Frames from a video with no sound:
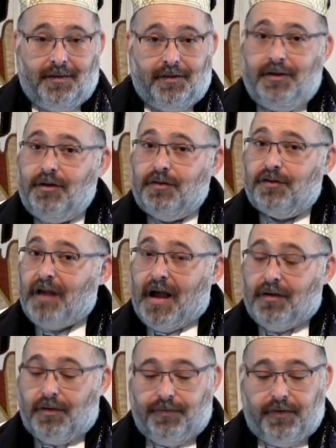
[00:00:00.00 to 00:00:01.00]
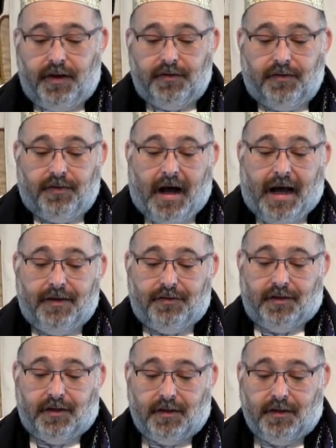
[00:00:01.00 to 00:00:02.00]
The near sacrifice of
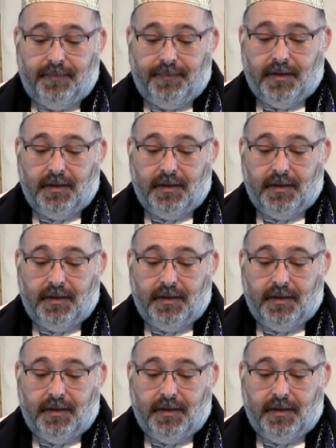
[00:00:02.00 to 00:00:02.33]
Isaac